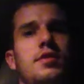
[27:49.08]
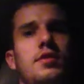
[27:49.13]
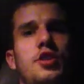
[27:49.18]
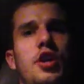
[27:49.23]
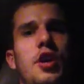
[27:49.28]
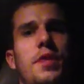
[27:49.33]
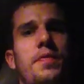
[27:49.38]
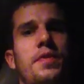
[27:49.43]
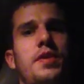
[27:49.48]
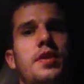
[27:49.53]

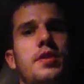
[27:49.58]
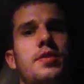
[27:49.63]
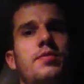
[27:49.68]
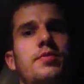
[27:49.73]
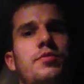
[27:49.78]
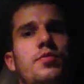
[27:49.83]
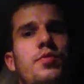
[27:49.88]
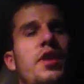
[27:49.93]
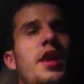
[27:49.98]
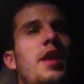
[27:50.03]
sorry for the
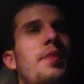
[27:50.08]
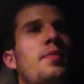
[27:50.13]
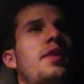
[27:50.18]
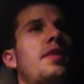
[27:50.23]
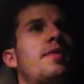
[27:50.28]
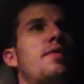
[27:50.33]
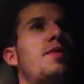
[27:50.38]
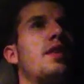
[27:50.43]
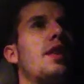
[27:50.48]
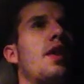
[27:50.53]

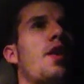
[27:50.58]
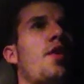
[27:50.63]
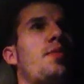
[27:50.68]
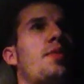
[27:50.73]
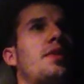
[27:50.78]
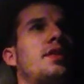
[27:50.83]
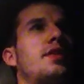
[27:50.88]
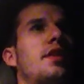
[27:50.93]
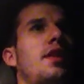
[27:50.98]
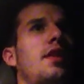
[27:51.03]
28-minute video,
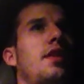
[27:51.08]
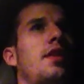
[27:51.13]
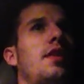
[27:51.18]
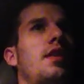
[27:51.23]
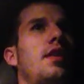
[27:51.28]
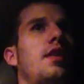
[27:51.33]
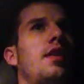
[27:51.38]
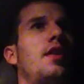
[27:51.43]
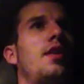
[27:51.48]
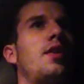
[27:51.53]
but
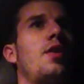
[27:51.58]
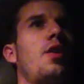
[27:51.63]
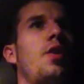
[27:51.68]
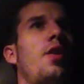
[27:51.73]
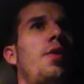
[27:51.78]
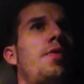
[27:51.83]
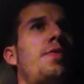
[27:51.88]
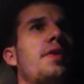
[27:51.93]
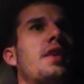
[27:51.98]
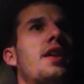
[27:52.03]

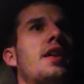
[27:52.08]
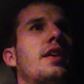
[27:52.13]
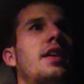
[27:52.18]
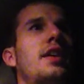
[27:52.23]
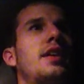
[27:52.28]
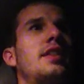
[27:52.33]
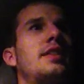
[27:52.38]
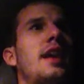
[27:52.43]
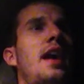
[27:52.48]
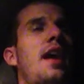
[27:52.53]
hopefully I'll
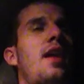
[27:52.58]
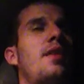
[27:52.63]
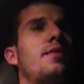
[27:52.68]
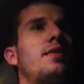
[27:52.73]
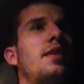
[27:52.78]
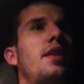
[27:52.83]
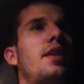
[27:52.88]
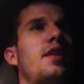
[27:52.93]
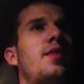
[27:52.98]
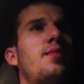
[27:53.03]
cut it
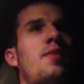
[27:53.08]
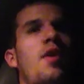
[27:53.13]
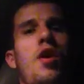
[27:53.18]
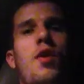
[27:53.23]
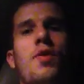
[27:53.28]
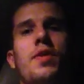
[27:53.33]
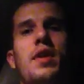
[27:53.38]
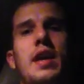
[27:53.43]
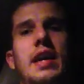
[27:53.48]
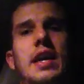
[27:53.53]
down
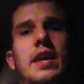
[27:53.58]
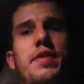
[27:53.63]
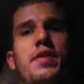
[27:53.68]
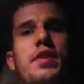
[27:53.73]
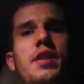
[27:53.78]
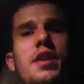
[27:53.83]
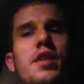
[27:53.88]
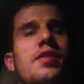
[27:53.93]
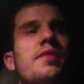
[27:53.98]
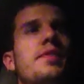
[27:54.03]
tomorrow when I give
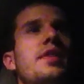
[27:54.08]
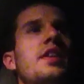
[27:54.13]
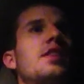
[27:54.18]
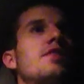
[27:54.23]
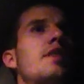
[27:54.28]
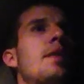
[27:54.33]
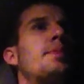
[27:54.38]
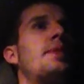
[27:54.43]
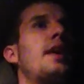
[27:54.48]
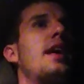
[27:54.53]
you another
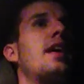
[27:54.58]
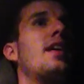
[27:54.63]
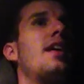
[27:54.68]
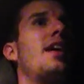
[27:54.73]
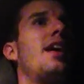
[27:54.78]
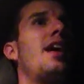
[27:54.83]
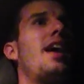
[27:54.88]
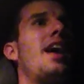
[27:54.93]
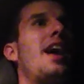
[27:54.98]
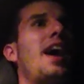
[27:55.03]
video update.
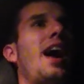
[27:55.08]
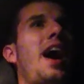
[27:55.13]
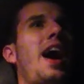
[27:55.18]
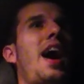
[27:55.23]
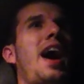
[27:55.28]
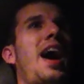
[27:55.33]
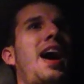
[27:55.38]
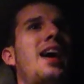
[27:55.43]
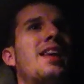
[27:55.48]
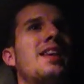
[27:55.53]

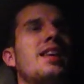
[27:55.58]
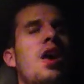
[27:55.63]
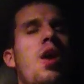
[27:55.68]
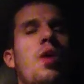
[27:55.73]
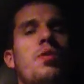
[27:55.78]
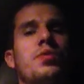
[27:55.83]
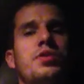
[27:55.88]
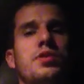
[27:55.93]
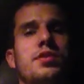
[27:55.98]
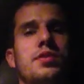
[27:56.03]

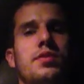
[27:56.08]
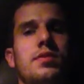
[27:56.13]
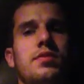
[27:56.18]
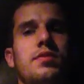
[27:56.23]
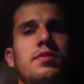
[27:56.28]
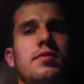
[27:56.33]
Adios!